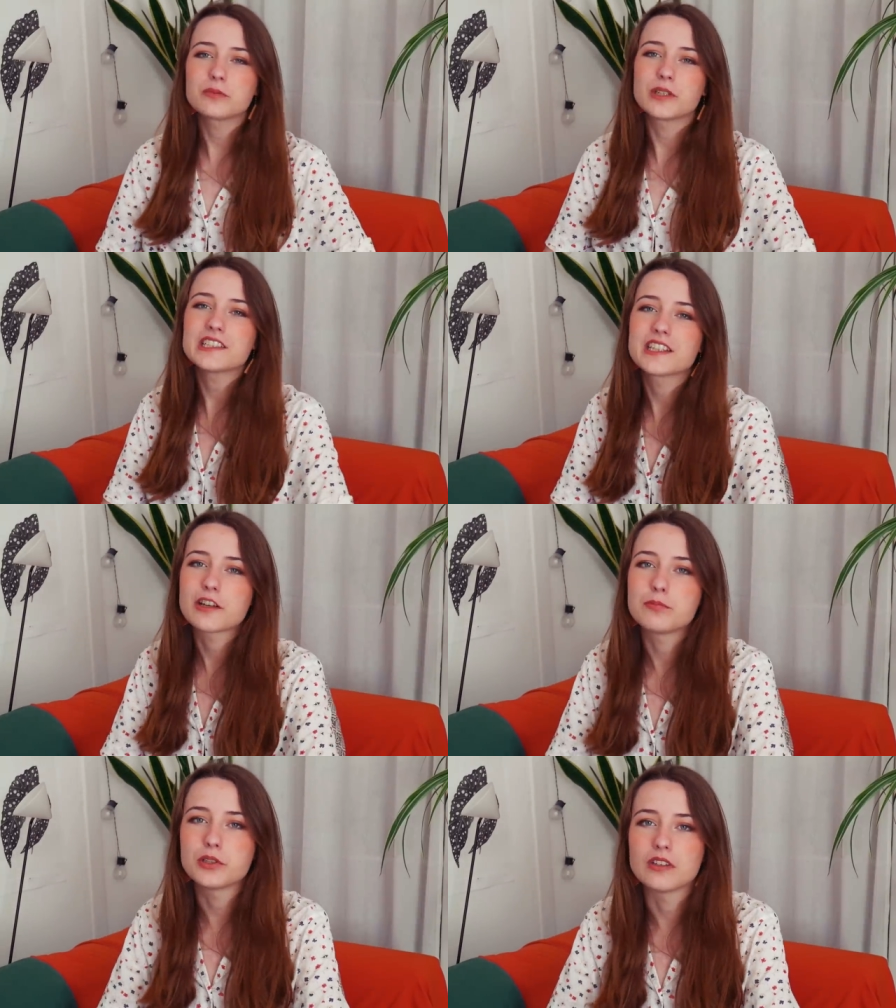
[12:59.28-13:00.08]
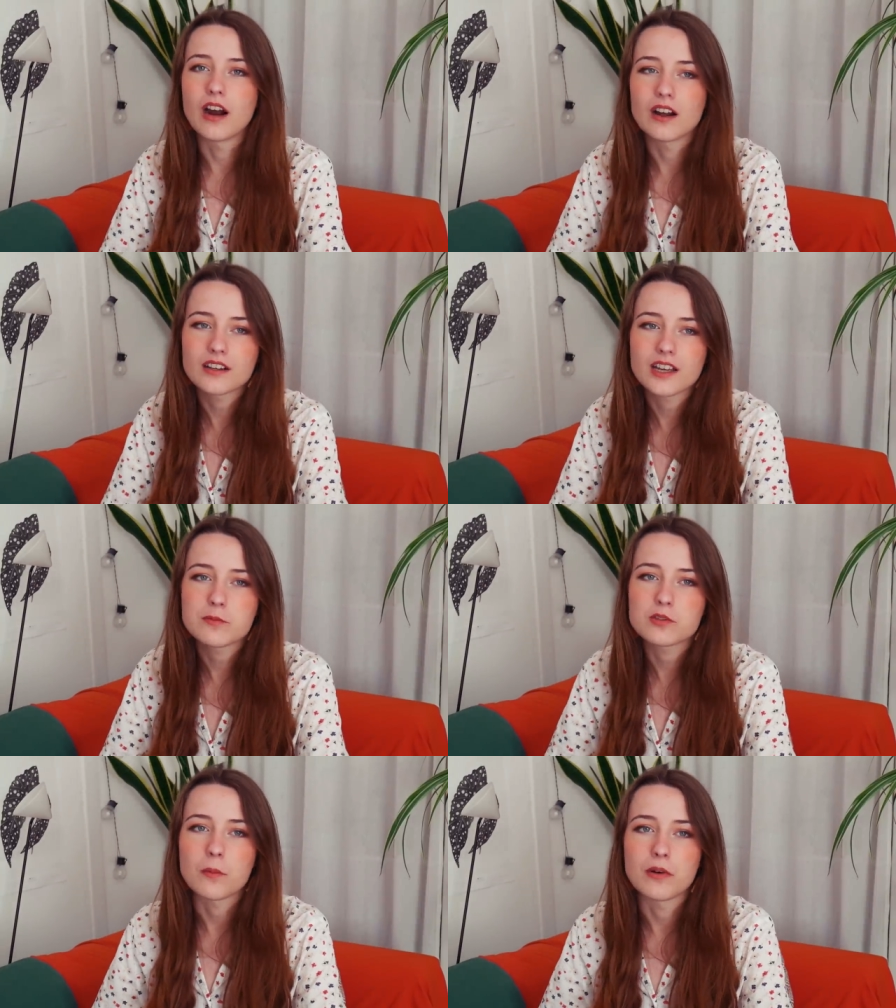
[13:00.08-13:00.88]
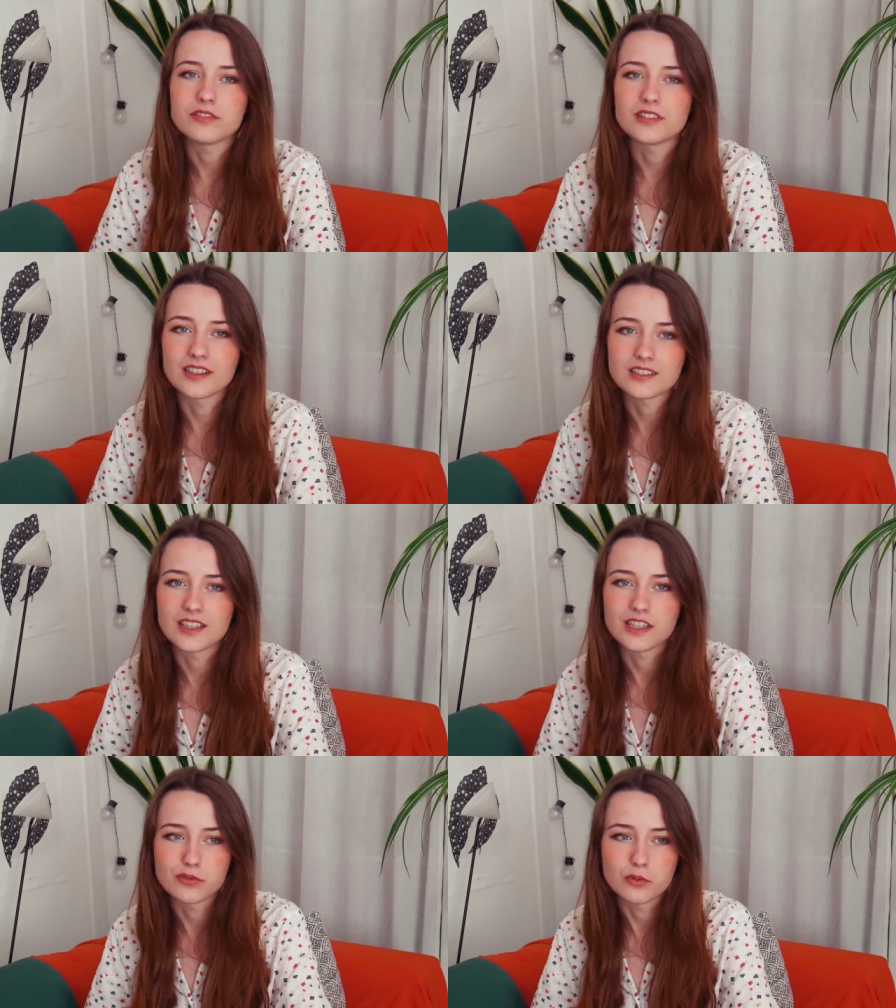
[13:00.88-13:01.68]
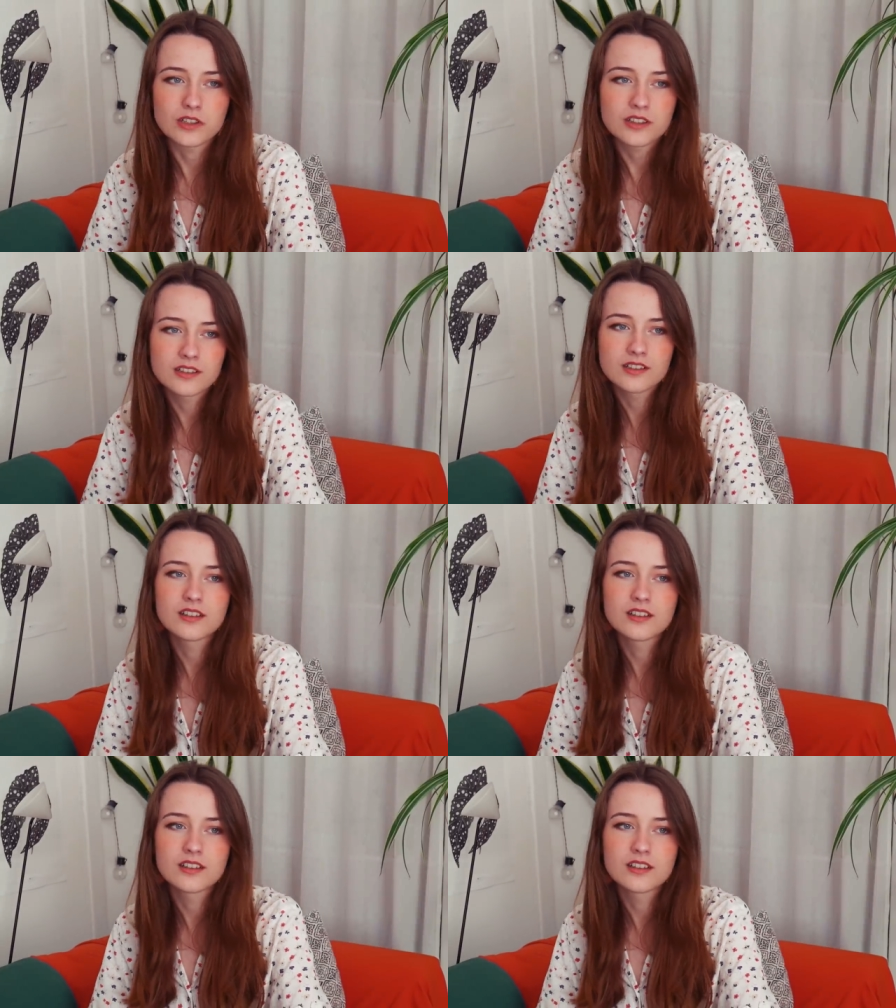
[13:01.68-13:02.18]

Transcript: it weird that I've put The Hunger Games above 1984?